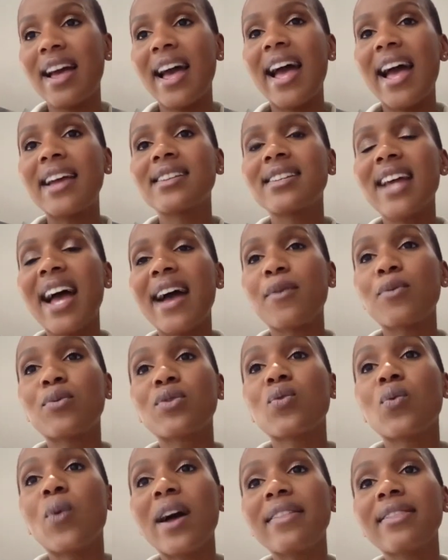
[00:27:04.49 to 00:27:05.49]
And I
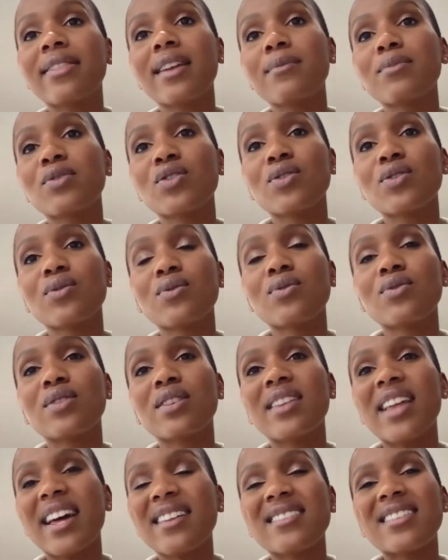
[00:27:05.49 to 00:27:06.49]
would want them to,
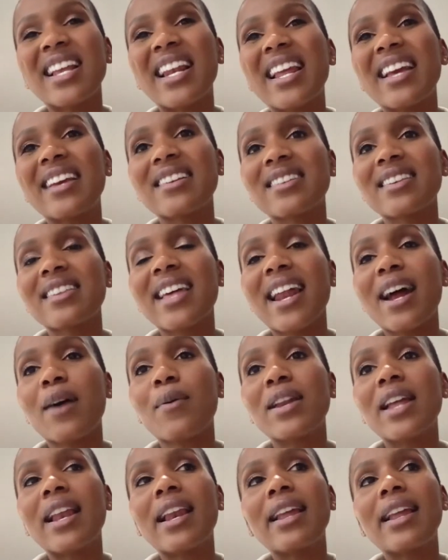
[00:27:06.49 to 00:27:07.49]
that is the legacy that I
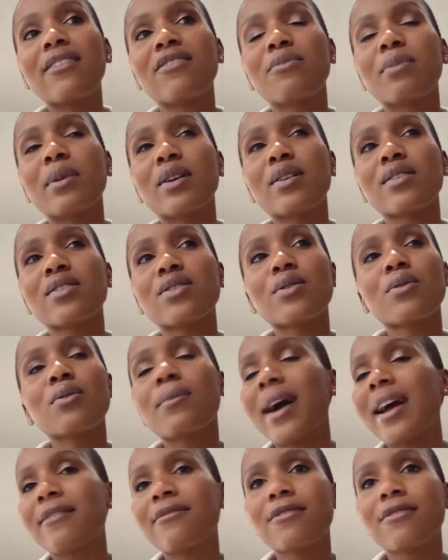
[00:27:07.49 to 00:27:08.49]
want to leave, because through
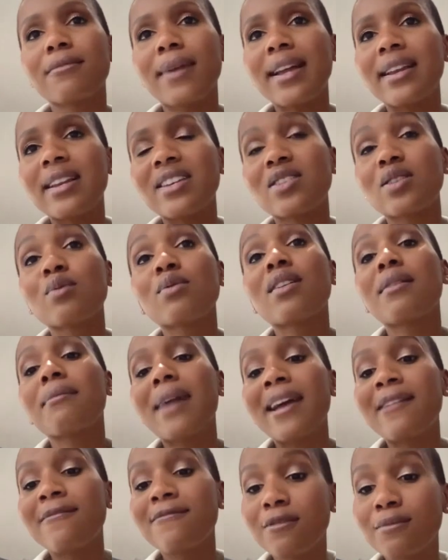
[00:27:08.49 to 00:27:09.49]
Mindful Mondays, through the
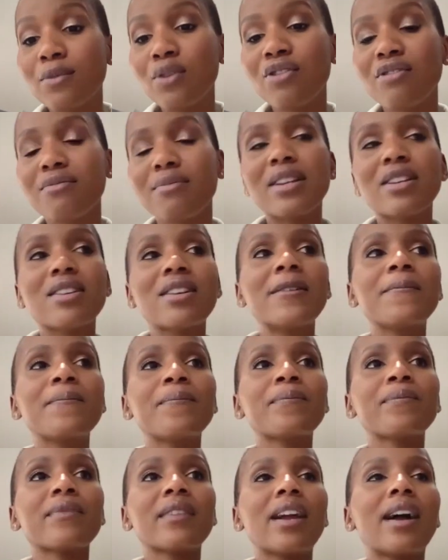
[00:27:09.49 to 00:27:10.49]
mindful movement,
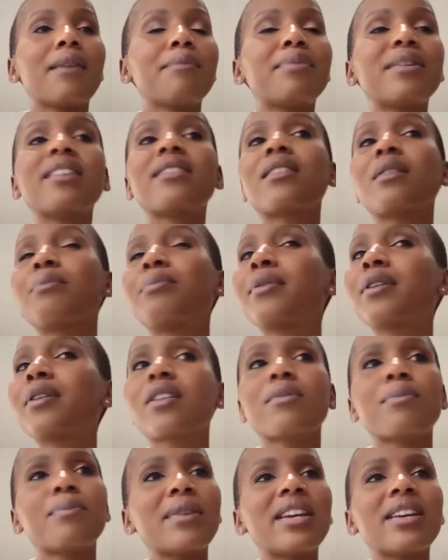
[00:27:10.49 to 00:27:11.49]
be it the
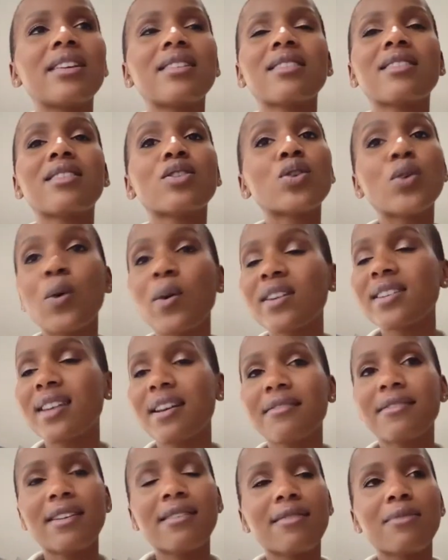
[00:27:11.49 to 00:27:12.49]
book, be it the talks
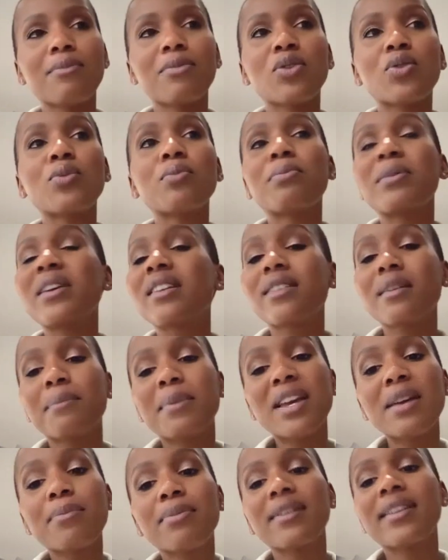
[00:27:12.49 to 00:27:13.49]
I've given, be it the
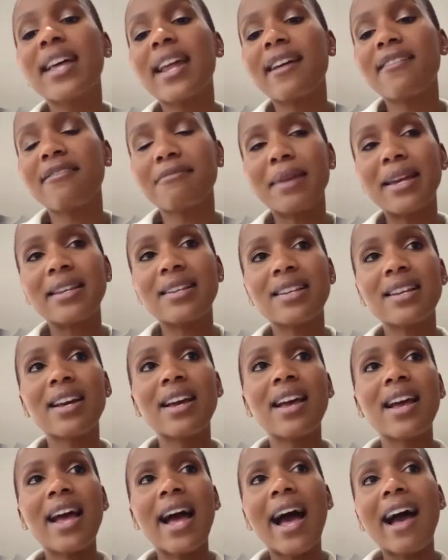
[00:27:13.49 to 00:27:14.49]
people that I've met,
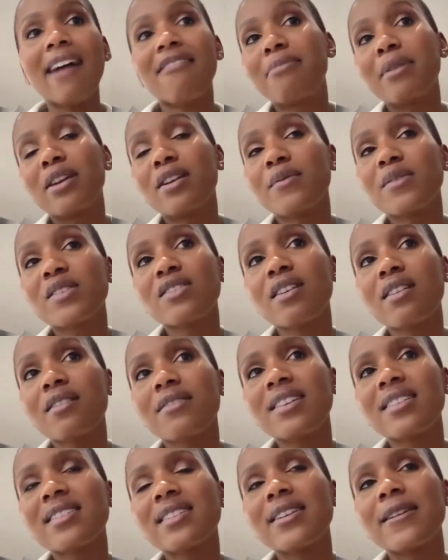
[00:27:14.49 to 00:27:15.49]
I've been of
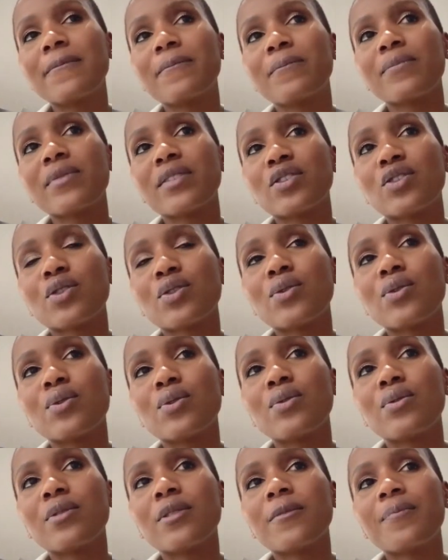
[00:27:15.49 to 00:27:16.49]
service
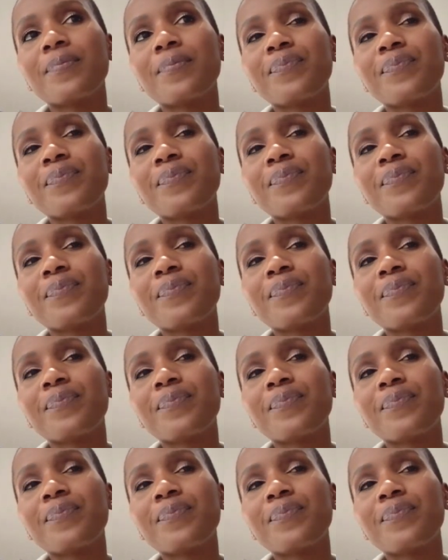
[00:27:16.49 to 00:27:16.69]
to